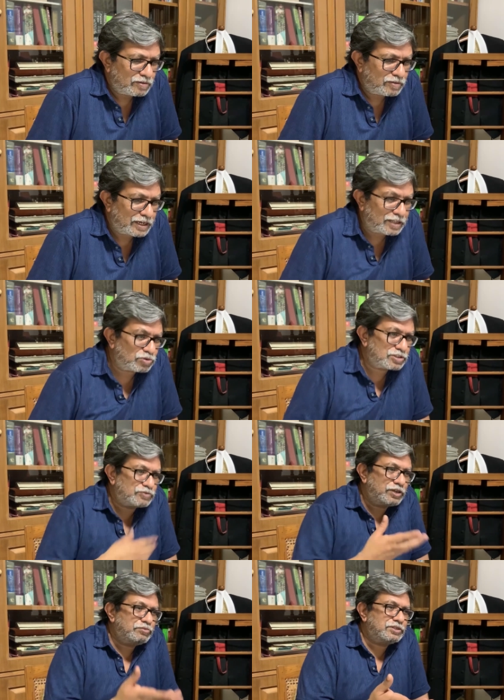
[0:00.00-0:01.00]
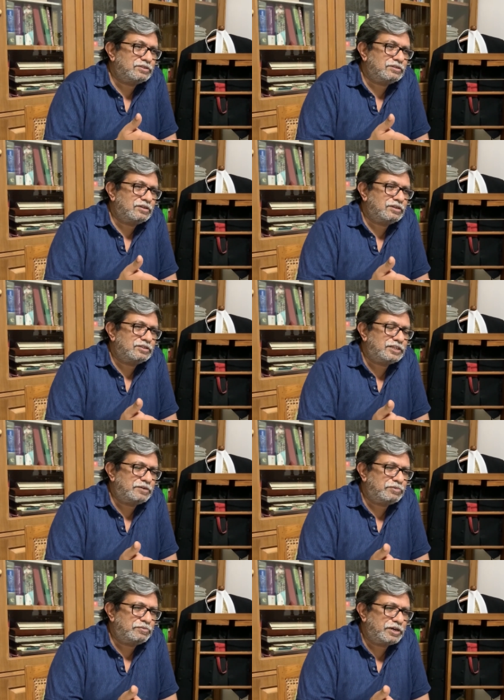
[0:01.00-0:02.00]
that there was this famous uh,
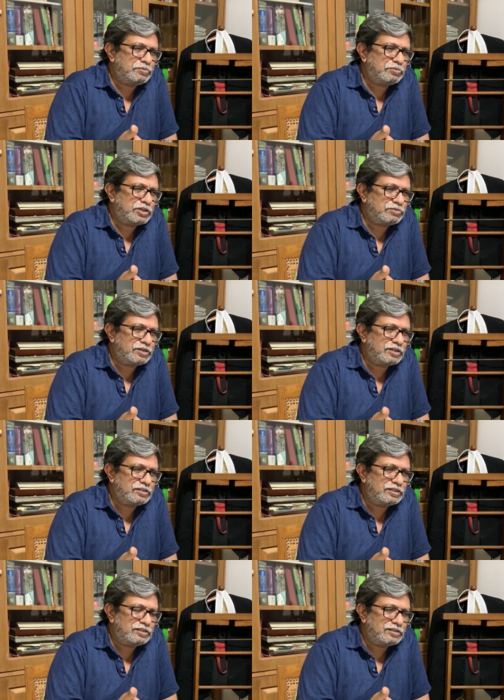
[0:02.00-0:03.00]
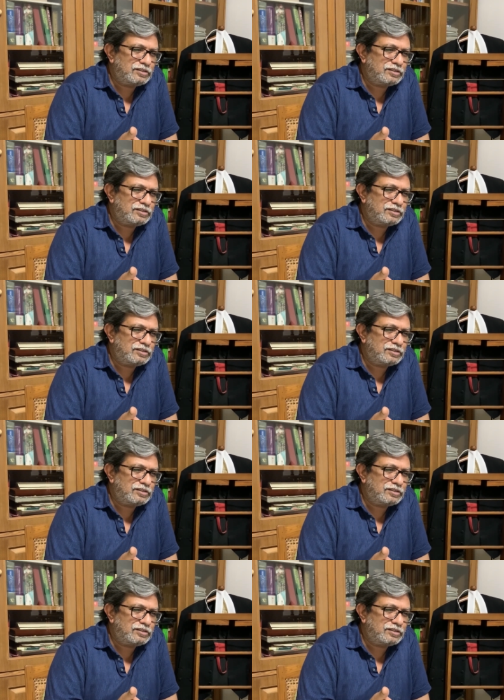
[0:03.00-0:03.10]
statement made by Mahatma Gandhi